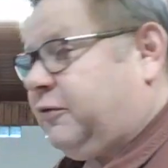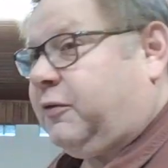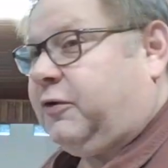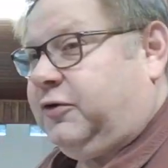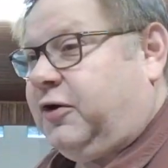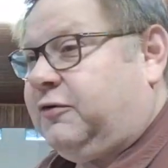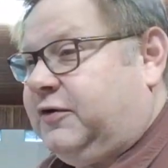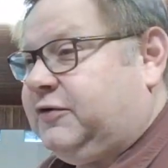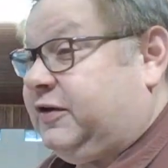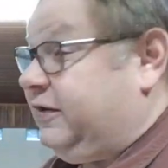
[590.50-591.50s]
of the world. You
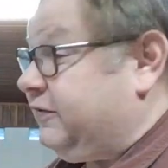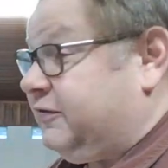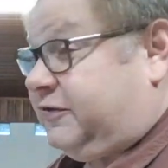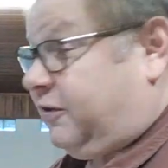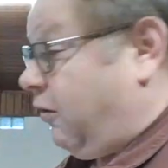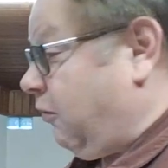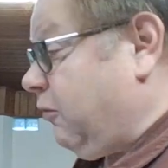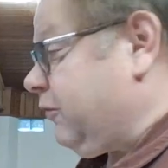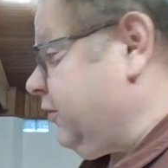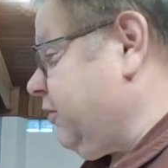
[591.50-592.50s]
go visit, and this is
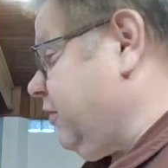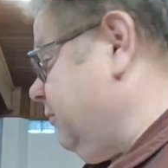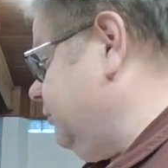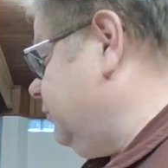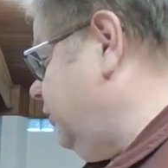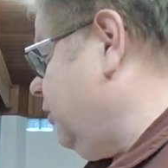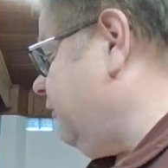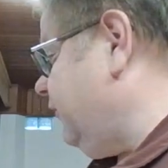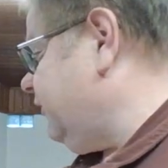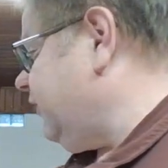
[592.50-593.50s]
all over Europe.
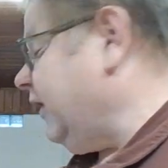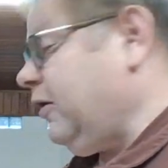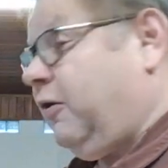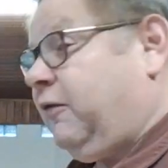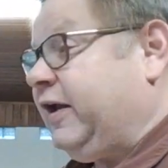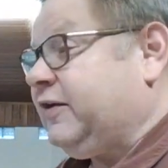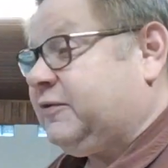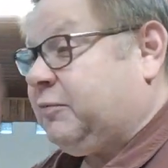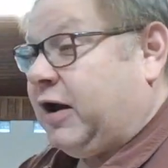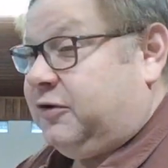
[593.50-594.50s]
You go visit, they know they
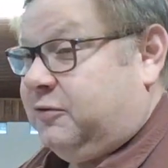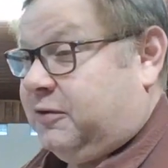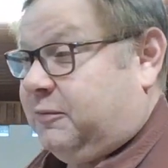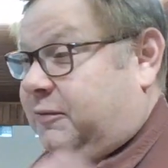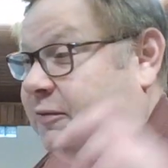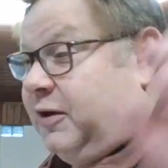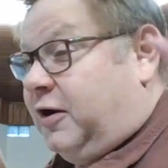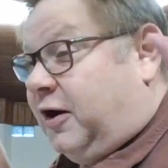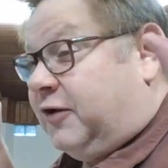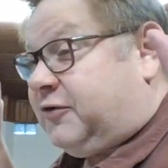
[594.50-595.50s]
can spot you,
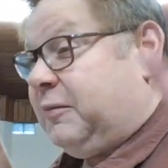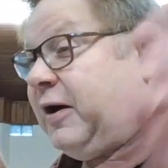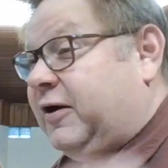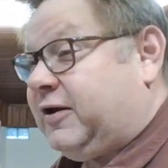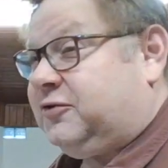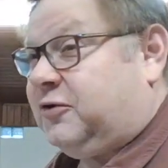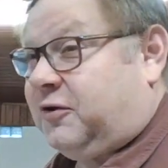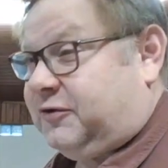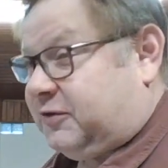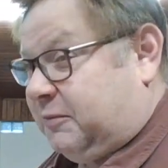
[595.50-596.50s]
us American
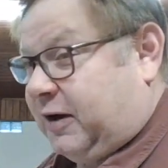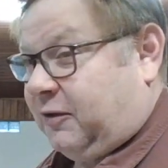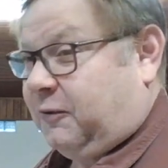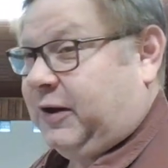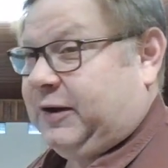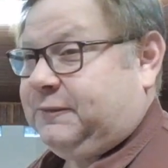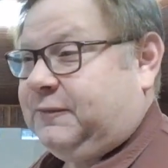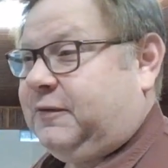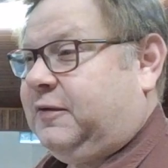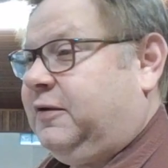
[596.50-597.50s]
tourists, a mile away,
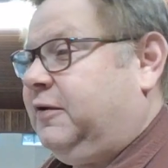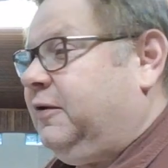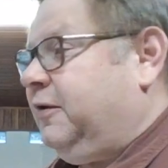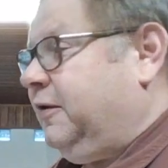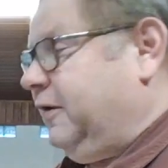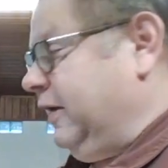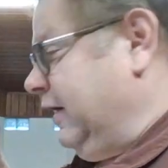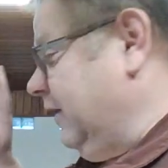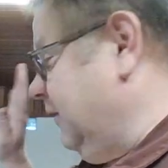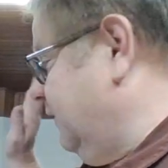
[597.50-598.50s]

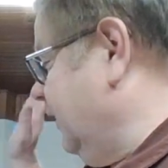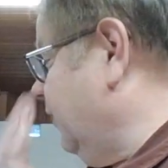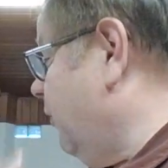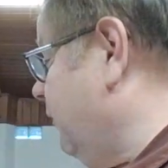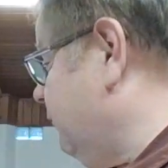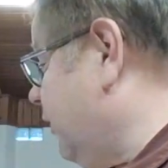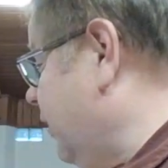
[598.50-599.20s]
and they know we